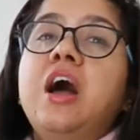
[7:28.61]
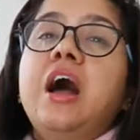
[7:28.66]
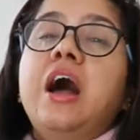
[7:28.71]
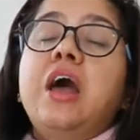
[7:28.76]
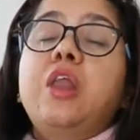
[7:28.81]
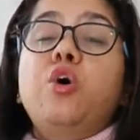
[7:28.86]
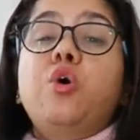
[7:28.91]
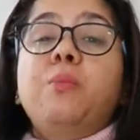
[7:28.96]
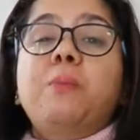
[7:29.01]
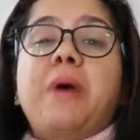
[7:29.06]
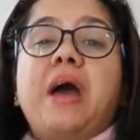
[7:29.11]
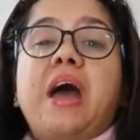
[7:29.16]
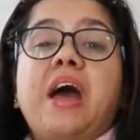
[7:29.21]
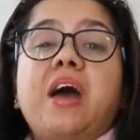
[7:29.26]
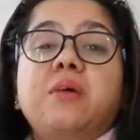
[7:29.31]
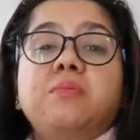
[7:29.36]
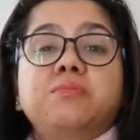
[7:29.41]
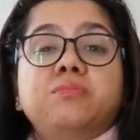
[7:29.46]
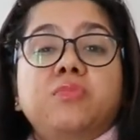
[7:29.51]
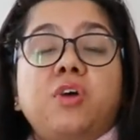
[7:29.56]
hello
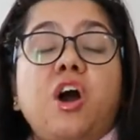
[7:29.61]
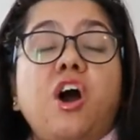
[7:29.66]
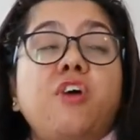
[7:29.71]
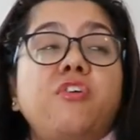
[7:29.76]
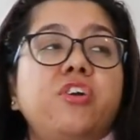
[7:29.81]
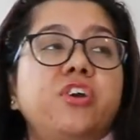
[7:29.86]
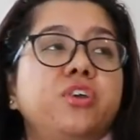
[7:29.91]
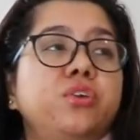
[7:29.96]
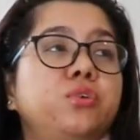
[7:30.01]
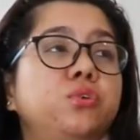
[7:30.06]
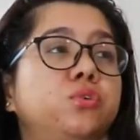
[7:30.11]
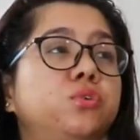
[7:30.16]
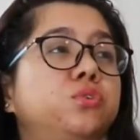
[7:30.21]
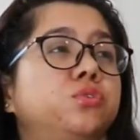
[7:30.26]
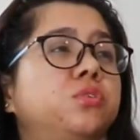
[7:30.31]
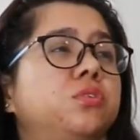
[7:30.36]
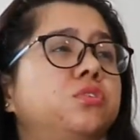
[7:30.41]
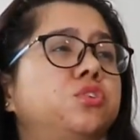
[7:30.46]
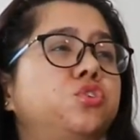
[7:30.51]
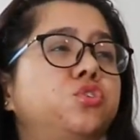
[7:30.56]
ma'am, how are
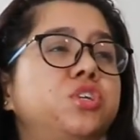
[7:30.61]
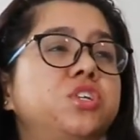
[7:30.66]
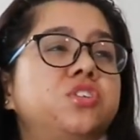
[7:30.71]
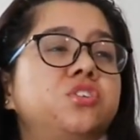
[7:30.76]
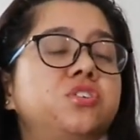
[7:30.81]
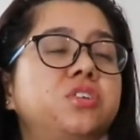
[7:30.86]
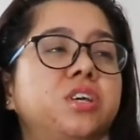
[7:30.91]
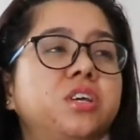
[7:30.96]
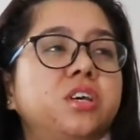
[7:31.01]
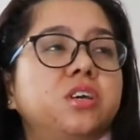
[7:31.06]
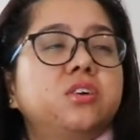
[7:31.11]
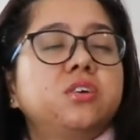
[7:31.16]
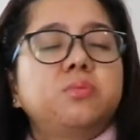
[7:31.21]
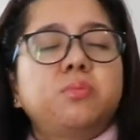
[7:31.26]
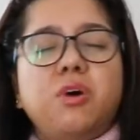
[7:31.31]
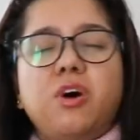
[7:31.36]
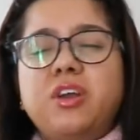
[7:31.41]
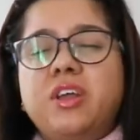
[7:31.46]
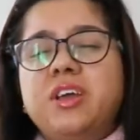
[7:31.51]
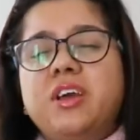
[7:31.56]
you doing today, good
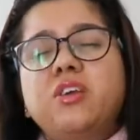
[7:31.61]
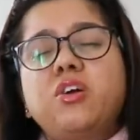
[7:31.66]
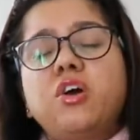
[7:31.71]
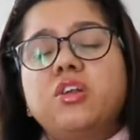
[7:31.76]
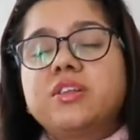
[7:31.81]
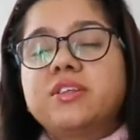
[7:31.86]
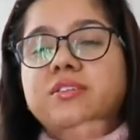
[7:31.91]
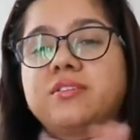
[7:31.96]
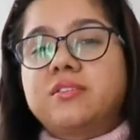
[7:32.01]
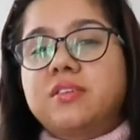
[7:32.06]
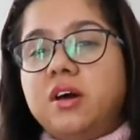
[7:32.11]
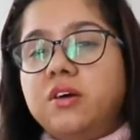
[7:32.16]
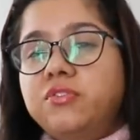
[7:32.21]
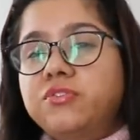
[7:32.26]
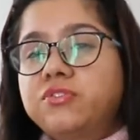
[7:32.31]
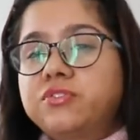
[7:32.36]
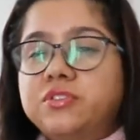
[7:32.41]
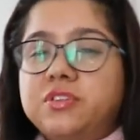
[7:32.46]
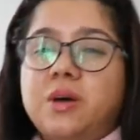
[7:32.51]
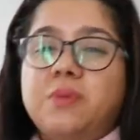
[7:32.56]
morning, and all this
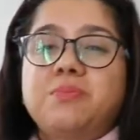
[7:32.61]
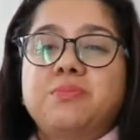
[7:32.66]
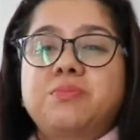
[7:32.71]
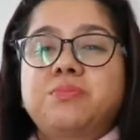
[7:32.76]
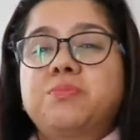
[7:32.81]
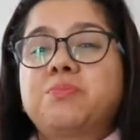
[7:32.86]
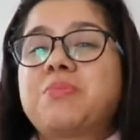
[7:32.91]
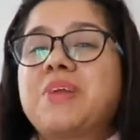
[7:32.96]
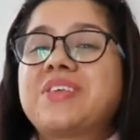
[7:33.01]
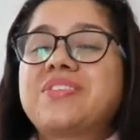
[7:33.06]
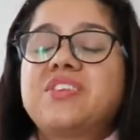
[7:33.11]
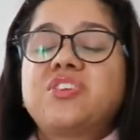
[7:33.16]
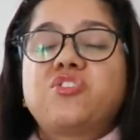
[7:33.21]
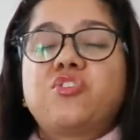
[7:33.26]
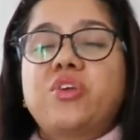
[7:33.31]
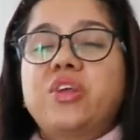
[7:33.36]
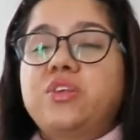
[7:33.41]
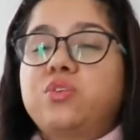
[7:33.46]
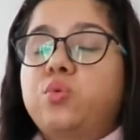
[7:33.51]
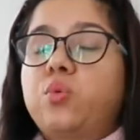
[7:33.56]
stuff. Some
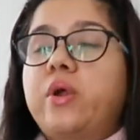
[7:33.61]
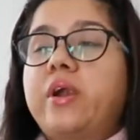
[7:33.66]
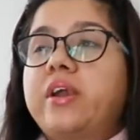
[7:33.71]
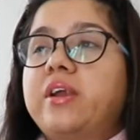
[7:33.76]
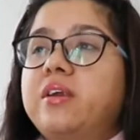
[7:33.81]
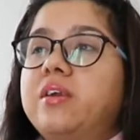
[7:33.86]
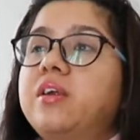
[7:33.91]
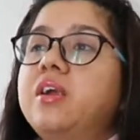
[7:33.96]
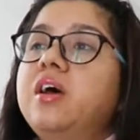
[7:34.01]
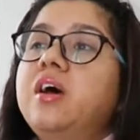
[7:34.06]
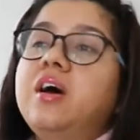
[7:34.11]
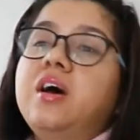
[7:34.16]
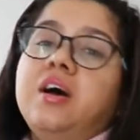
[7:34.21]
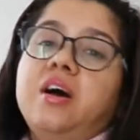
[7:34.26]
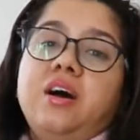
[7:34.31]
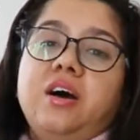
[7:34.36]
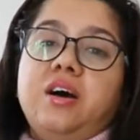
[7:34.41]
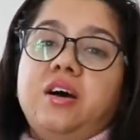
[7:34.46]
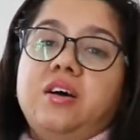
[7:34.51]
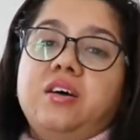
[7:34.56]
pleasantries were
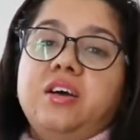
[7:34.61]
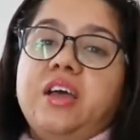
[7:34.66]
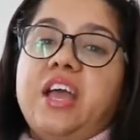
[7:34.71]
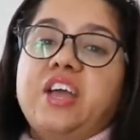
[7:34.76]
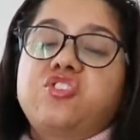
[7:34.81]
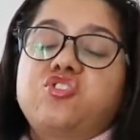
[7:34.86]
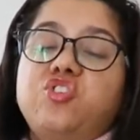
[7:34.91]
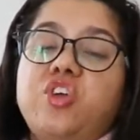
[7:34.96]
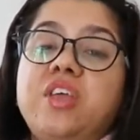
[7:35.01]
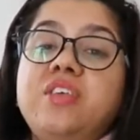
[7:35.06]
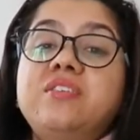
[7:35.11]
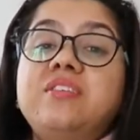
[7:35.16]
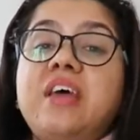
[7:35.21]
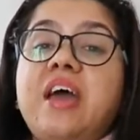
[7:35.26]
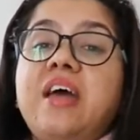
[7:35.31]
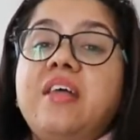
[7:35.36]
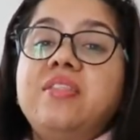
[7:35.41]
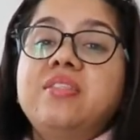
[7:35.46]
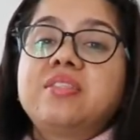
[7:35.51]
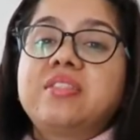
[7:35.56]
exchanged,
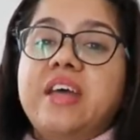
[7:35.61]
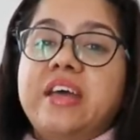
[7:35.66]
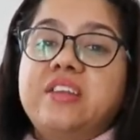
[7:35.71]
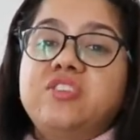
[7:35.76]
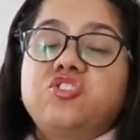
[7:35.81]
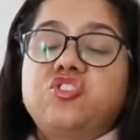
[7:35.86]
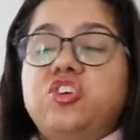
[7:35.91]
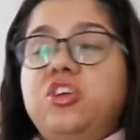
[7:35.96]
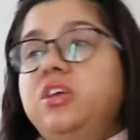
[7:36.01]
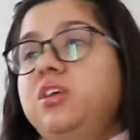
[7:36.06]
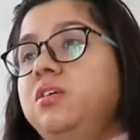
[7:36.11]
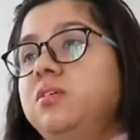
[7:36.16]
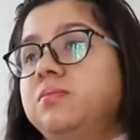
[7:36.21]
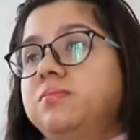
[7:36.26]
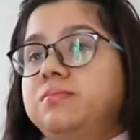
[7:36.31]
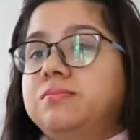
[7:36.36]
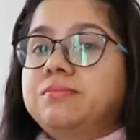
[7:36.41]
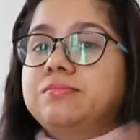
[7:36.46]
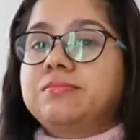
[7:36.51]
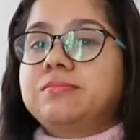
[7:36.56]
and then she
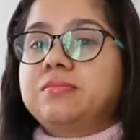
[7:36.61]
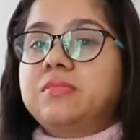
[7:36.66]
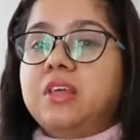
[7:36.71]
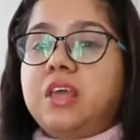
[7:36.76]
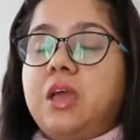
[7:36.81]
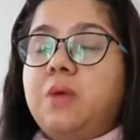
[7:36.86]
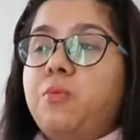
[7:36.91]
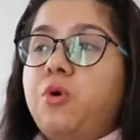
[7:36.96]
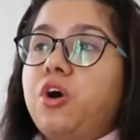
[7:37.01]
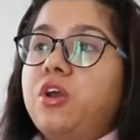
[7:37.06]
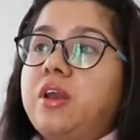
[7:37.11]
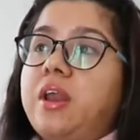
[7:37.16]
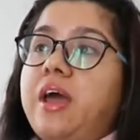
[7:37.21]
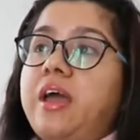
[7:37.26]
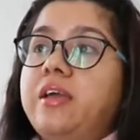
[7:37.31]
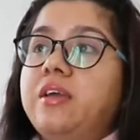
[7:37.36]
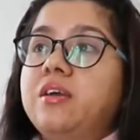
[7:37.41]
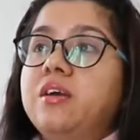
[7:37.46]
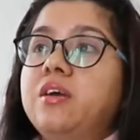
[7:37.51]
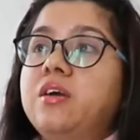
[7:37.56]
came on
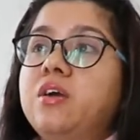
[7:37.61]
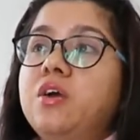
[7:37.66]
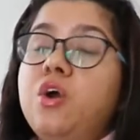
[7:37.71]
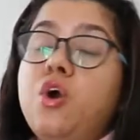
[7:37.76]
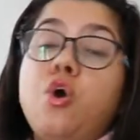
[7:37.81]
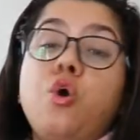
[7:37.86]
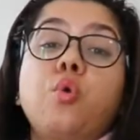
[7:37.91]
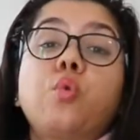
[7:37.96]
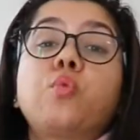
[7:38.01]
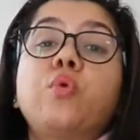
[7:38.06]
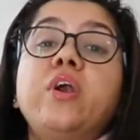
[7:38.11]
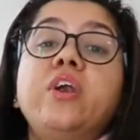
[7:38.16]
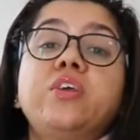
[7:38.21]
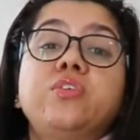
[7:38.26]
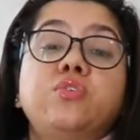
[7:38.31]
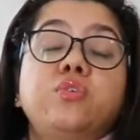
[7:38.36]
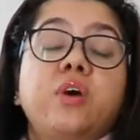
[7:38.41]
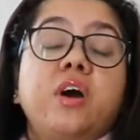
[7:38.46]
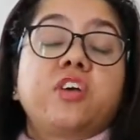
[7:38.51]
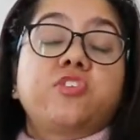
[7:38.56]
like, where
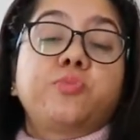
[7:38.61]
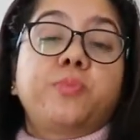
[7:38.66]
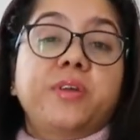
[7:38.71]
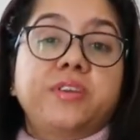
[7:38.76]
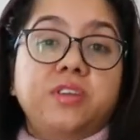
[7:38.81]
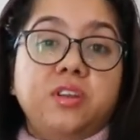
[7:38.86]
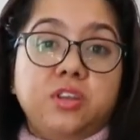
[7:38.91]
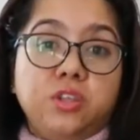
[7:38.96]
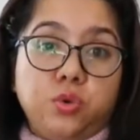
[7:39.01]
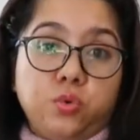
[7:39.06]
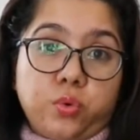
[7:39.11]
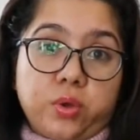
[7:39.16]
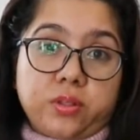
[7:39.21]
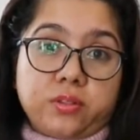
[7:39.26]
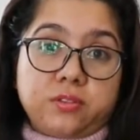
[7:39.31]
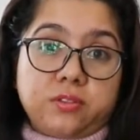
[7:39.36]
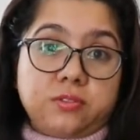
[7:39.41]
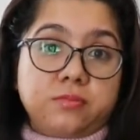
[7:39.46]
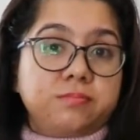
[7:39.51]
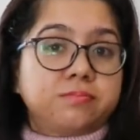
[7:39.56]
is your husband in
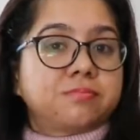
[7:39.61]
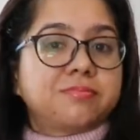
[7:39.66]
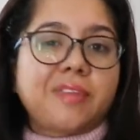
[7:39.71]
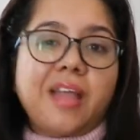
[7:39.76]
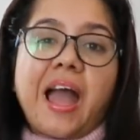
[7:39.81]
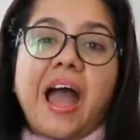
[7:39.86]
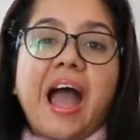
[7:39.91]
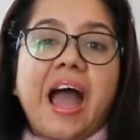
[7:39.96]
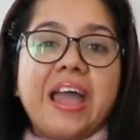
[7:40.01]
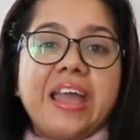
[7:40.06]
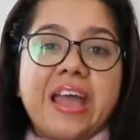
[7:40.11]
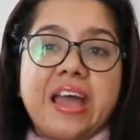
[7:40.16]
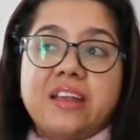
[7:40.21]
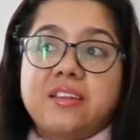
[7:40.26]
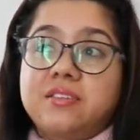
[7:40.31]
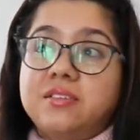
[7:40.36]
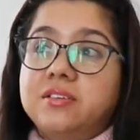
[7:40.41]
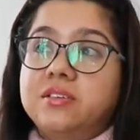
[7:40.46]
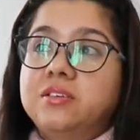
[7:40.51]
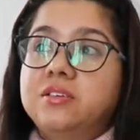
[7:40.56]
US? I
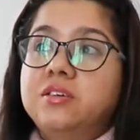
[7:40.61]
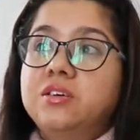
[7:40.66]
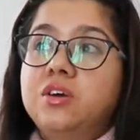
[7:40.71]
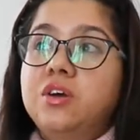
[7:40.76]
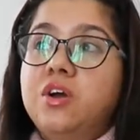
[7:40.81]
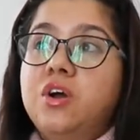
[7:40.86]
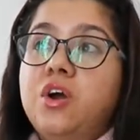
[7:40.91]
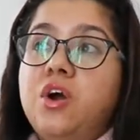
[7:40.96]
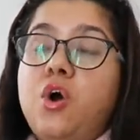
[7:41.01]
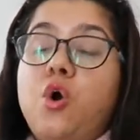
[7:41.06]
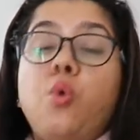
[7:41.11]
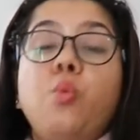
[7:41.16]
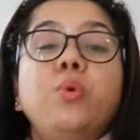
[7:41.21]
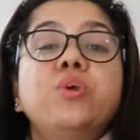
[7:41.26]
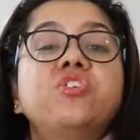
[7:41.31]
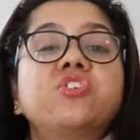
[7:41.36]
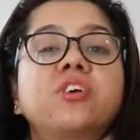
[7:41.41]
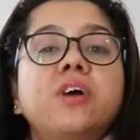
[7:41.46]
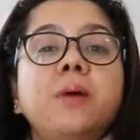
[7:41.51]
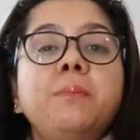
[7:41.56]
answered.
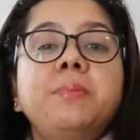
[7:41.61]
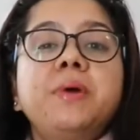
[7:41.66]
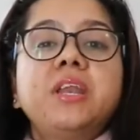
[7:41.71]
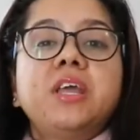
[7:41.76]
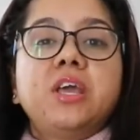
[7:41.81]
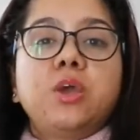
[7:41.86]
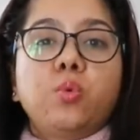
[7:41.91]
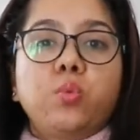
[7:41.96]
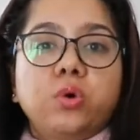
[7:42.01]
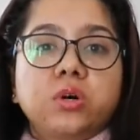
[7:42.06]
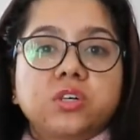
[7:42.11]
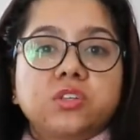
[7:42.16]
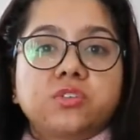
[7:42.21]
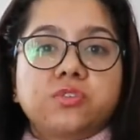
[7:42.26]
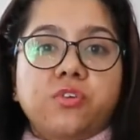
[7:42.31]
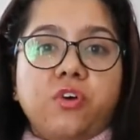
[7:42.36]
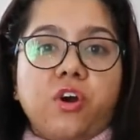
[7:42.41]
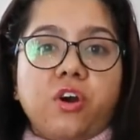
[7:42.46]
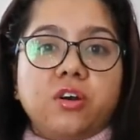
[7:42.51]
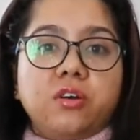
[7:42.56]
Which company he works
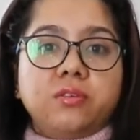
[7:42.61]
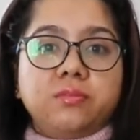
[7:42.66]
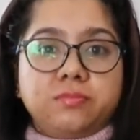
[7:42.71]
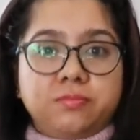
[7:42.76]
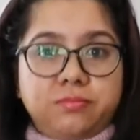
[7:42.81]
for?